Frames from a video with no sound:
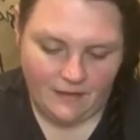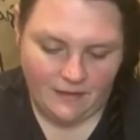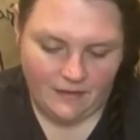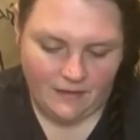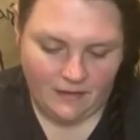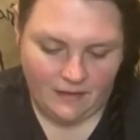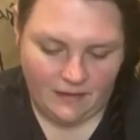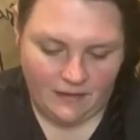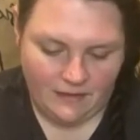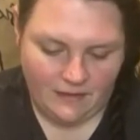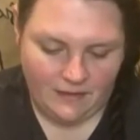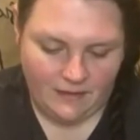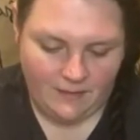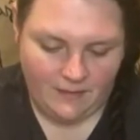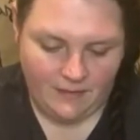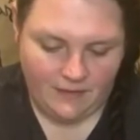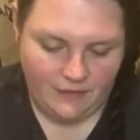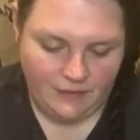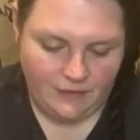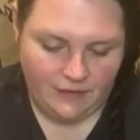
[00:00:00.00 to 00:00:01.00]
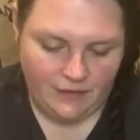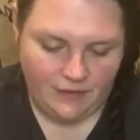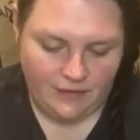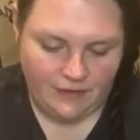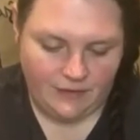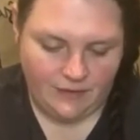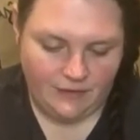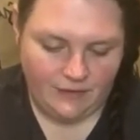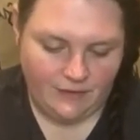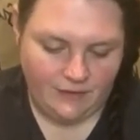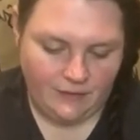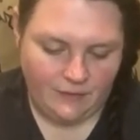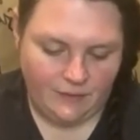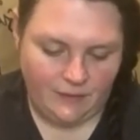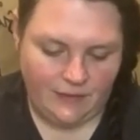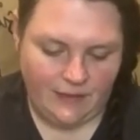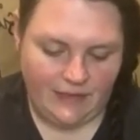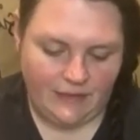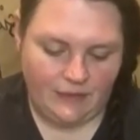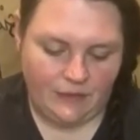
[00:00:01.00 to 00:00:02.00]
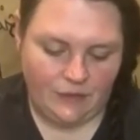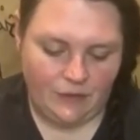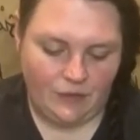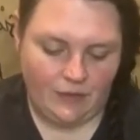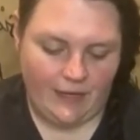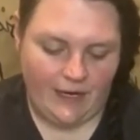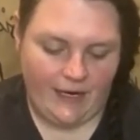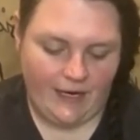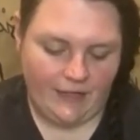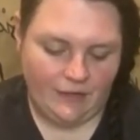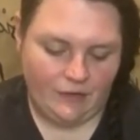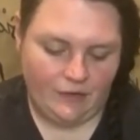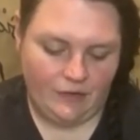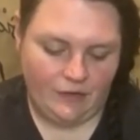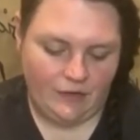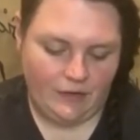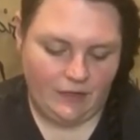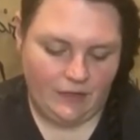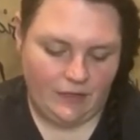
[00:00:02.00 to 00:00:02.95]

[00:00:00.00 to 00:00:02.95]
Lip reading: because the picture will get scratched